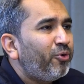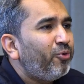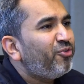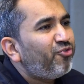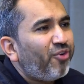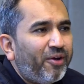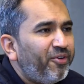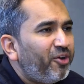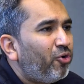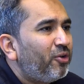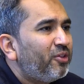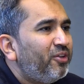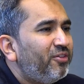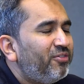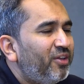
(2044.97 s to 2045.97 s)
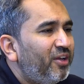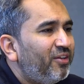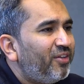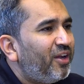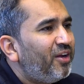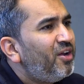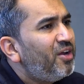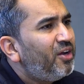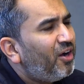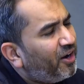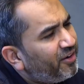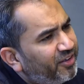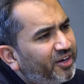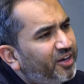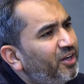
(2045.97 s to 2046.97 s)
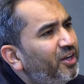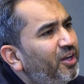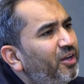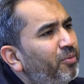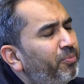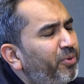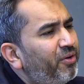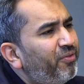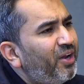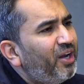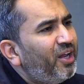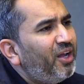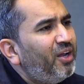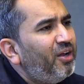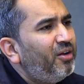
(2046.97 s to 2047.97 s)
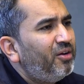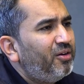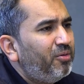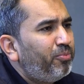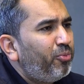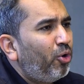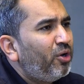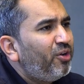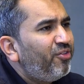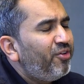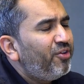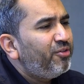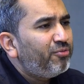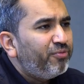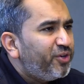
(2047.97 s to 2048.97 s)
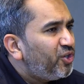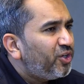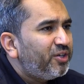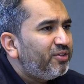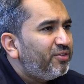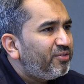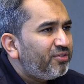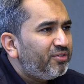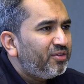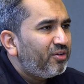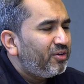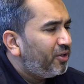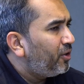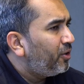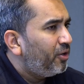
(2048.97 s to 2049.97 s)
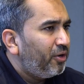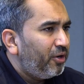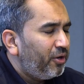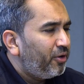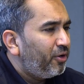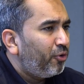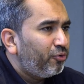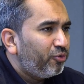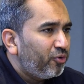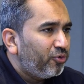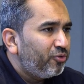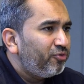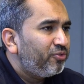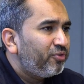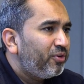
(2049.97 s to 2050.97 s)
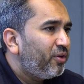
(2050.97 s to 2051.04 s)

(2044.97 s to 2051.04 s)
Who is driving all these things, and are there any prevailing policies, visions around those?